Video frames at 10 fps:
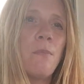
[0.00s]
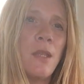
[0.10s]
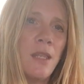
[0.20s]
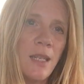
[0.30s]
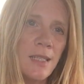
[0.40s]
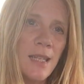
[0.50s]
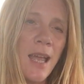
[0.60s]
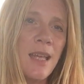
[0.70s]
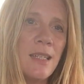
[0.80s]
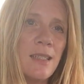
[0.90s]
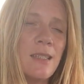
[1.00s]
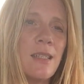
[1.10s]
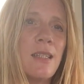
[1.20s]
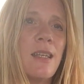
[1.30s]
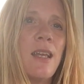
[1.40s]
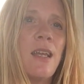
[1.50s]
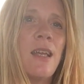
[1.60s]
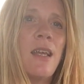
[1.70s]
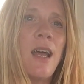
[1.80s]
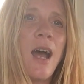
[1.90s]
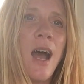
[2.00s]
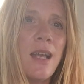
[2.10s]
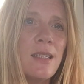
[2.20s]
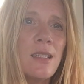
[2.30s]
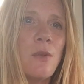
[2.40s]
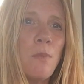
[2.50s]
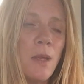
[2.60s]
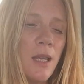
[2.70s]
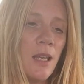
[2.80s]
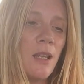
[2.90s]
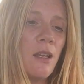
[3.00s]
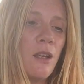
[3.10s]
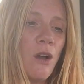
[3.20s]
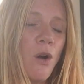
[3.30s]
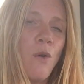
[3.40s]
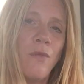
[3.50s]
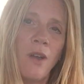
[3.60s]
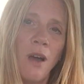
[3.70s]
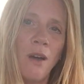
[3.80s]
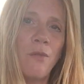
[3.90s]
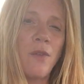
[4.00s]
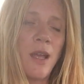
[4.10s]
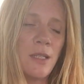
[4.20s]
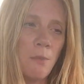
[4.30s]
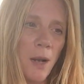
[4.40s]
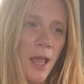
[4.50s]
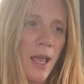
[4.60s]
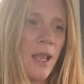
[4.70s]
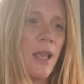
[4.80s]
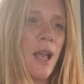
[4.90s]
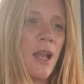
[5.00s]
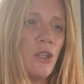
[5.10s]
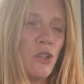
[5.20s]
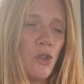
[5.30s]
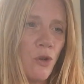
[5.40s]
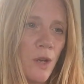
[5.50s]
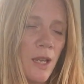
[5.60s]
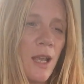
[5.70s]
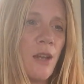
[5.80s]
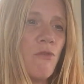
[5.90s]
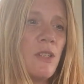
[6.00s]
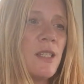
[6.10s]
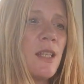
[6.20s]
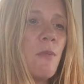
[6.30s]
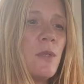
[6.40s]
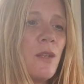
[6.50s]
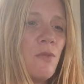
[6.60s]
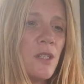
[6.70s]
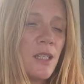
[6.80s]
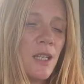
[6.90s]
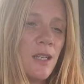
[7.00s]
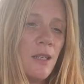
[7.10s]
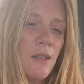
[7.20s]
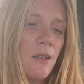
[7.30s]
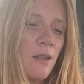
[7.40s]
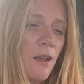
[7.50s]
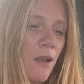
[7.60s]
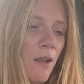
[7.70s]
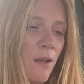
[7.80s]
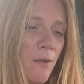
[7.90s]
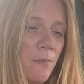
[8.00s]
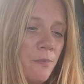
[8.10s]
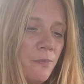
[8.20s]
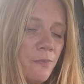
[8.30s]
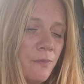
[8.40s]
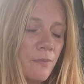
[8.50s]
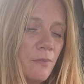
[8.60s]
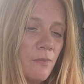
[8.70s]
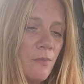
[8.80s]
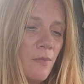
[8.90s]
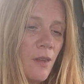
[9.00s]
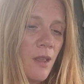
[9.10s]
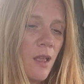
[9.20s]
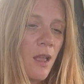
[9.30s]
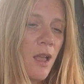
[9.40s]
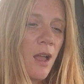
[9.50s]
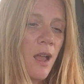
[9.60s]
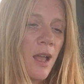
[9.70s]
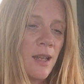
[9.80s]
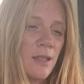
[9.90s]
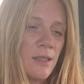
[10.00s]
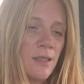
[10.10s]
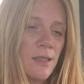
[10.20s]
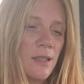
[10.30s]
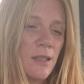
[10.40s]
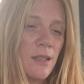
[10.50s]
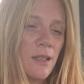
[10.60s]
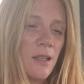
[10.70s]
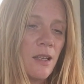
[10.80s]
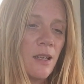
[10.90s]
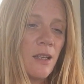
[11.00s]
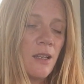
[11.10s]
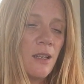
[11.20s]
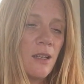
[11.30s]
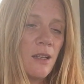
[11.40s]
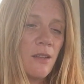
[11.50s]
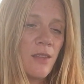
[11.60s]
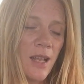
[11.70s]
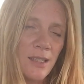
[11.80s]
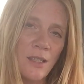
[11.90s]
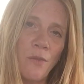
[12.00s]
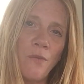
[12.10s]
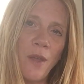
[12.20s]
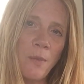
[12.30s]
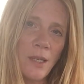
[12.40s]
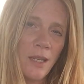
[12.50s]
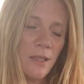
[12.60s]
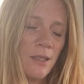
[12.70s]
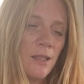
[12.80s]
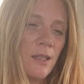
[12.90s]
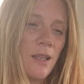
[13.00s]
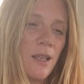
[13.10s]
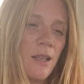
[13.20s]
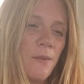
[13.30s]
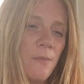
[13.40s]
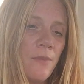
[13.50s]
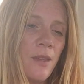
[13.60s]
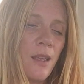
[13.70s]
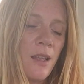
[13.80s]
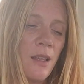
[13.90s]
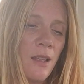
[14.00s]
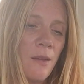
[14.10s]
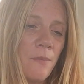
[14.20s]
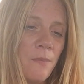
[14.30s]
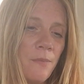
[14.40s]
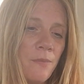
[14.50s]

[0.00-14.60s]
but the intent has to be of love and play and joy and receptivity. Um, and that's the feminine, um,